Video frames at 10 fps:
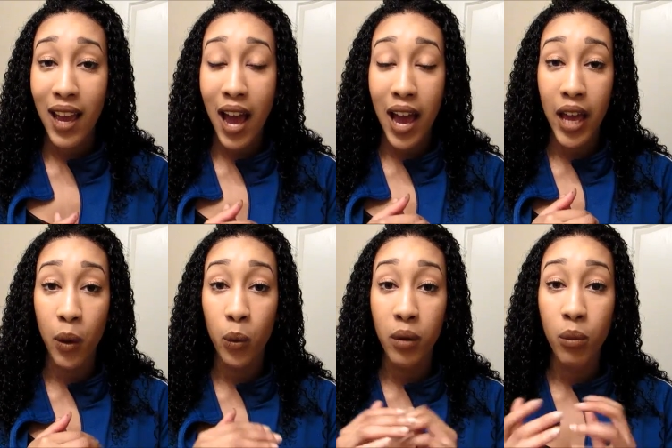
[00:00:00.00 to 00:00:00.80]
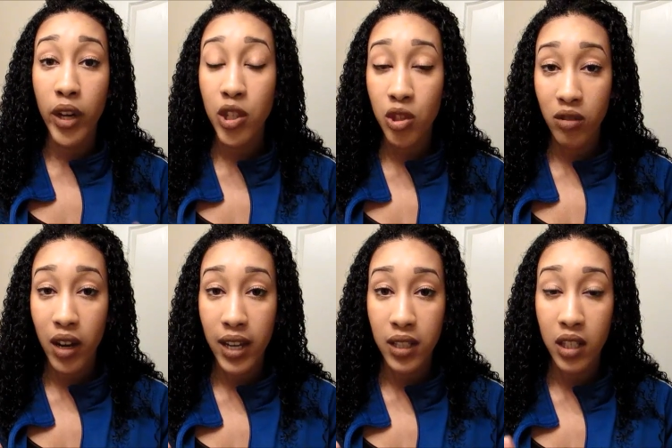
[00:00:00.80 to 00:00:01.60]
I would
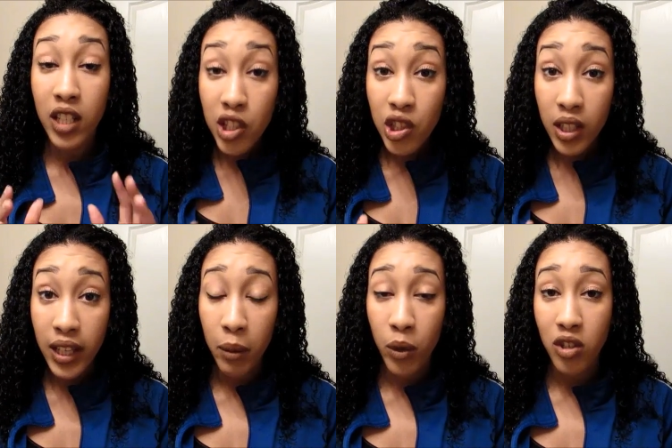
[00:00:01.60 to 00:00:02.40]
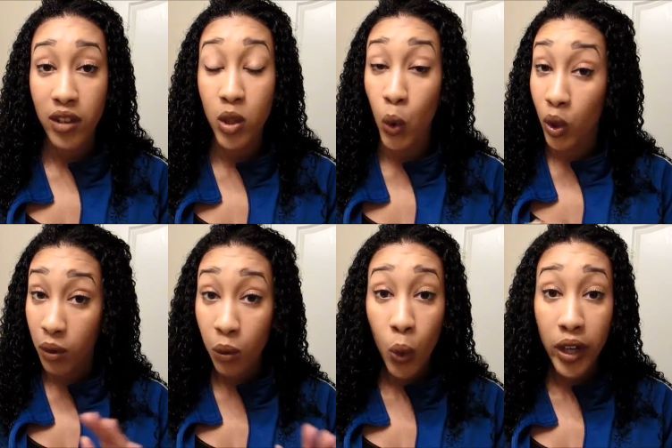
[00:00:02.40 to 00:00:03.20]
moisturize. Initially, I moisturized only
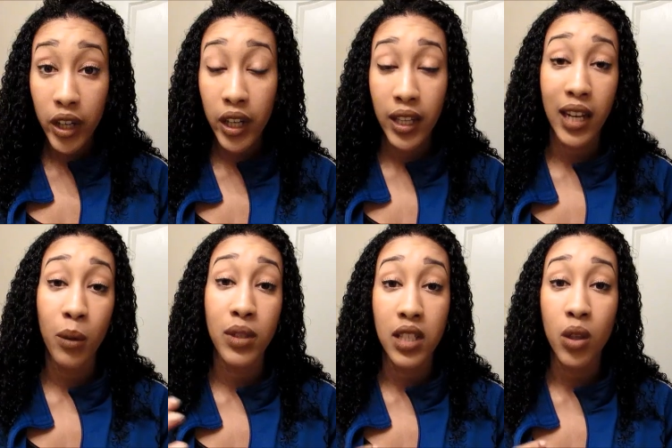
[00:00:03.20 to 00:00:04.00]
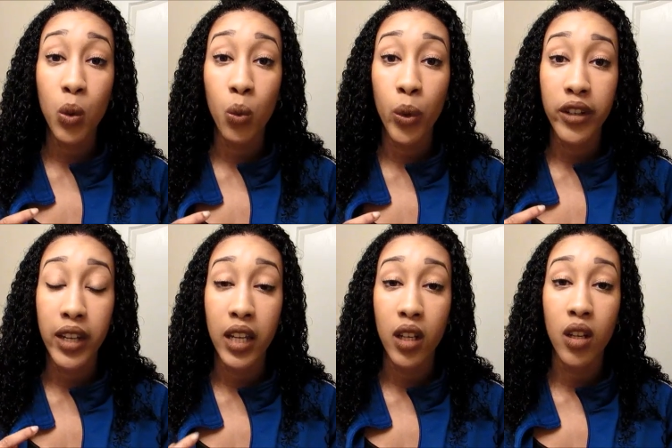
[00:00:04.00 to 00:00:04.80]
with water, and then I would seal the water
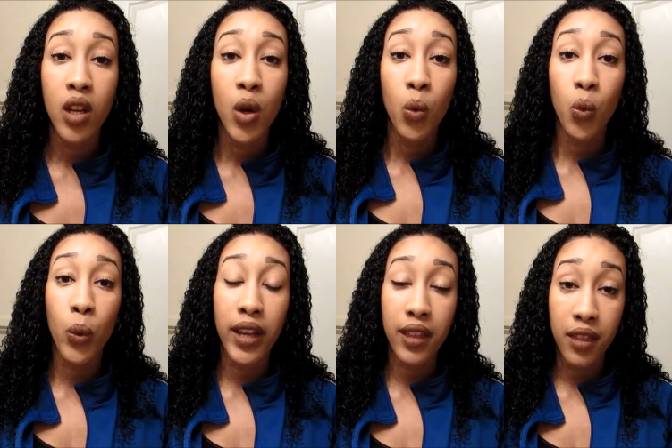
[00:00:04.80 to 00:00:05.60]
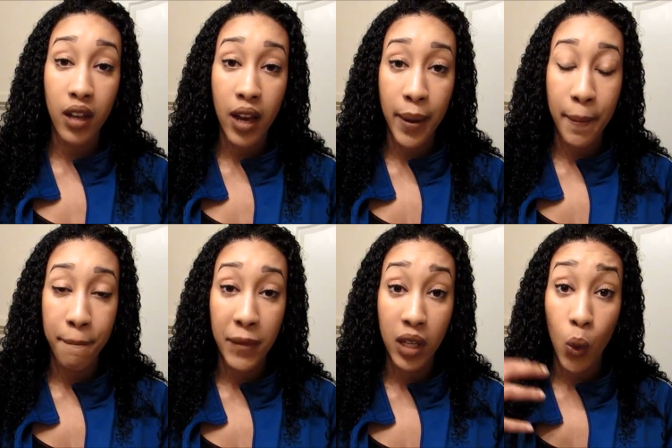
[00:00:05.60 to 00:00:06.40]
in with
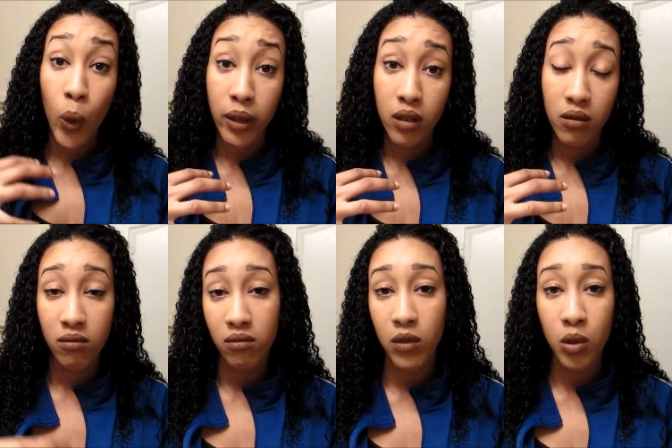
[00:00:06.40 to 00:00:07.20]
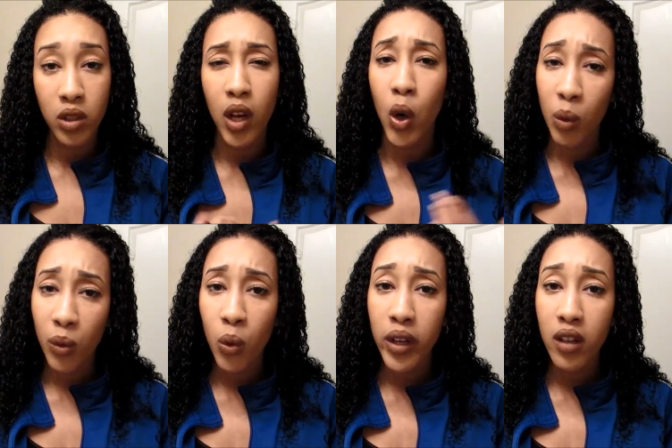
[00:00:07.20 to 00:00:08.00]
an oil, usually a jojoba
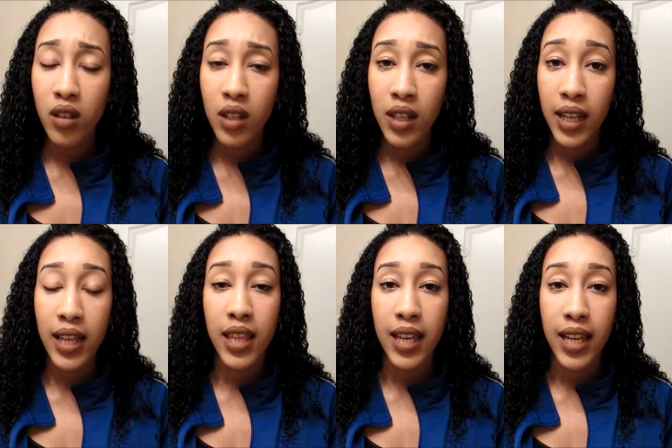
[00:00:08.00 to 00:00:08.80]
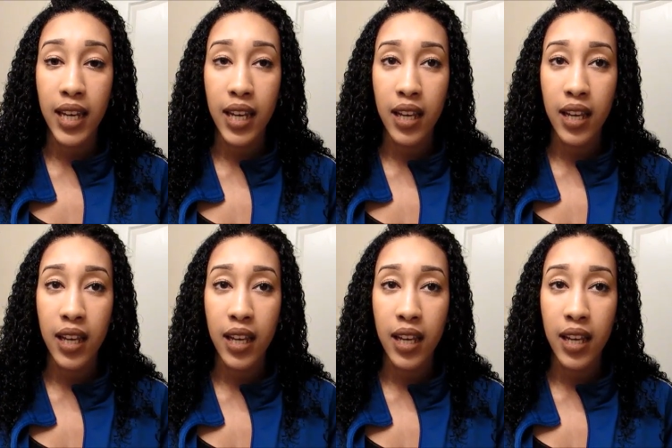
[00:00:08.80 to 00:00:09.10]
oil, and then